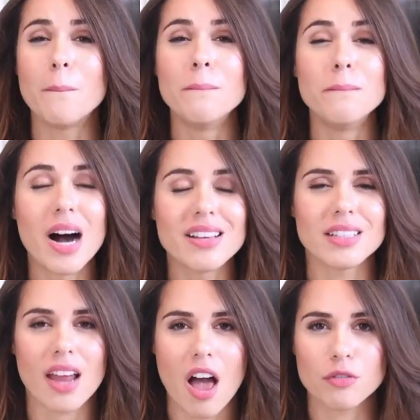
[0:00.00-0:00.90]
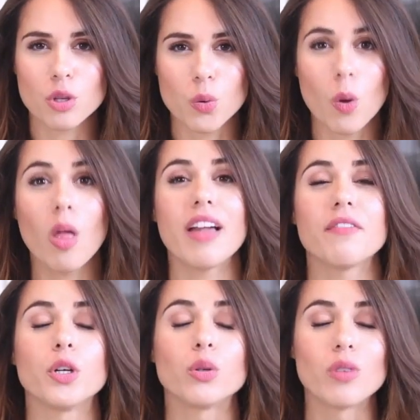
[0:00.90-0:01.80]
a must have tool
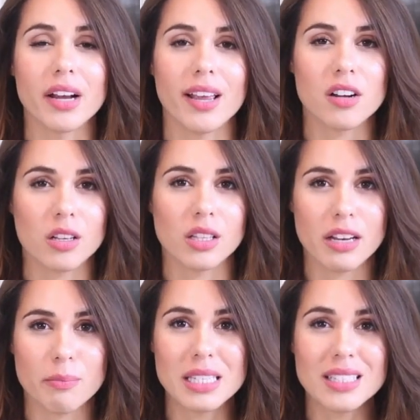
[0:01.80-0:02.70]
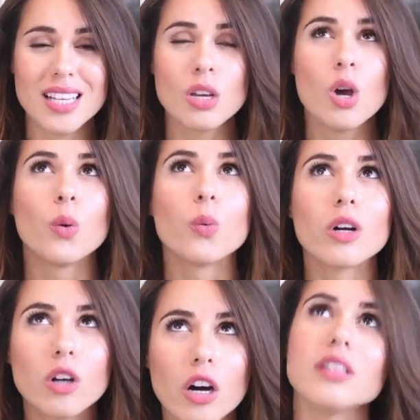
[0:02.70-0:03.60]
if you're running an online business,
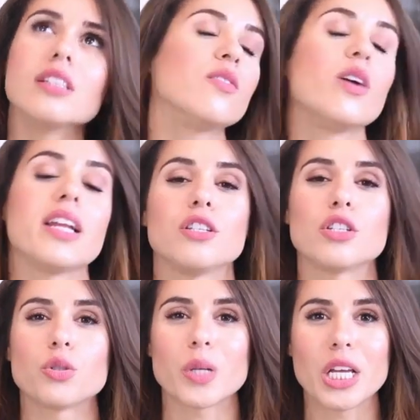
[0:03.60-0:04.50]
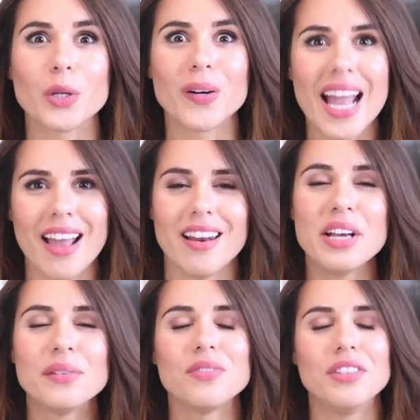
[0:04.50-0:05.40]
regardless of what industry you're
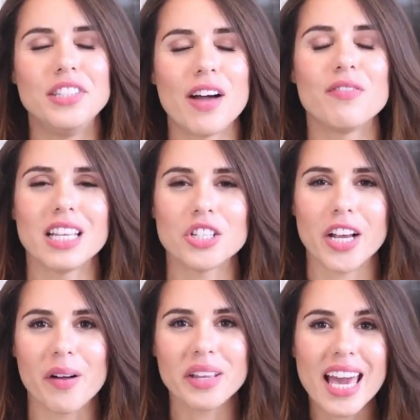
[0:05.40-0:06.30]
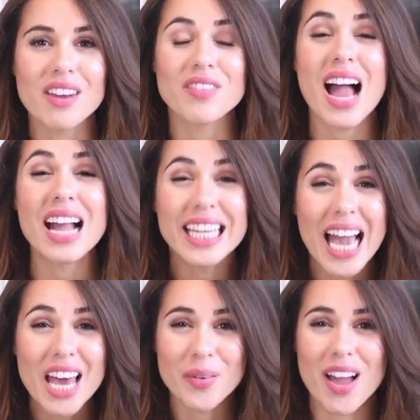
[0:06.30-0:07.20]
in definitely check out Canva.
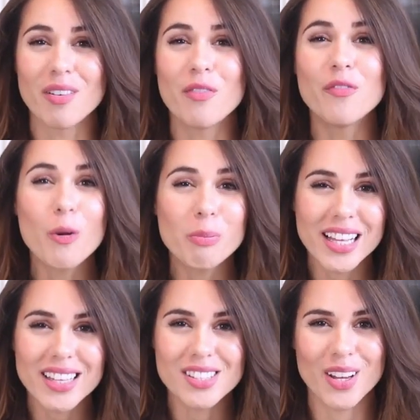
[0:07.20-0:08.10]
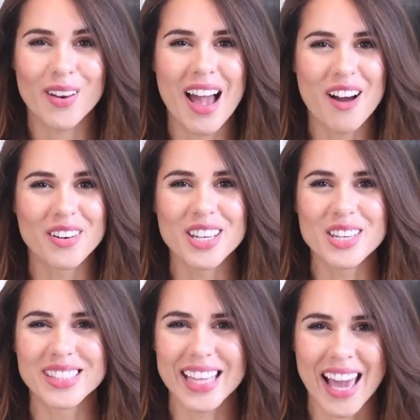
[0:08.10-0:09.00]
Again, we have a full playlist on how to
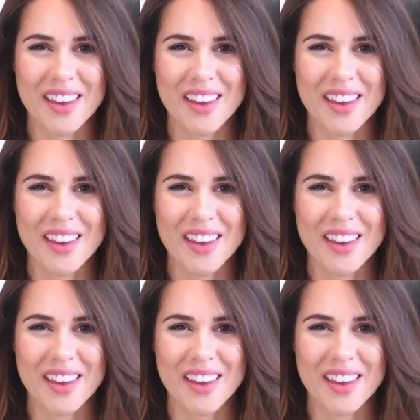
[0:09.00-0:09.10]
use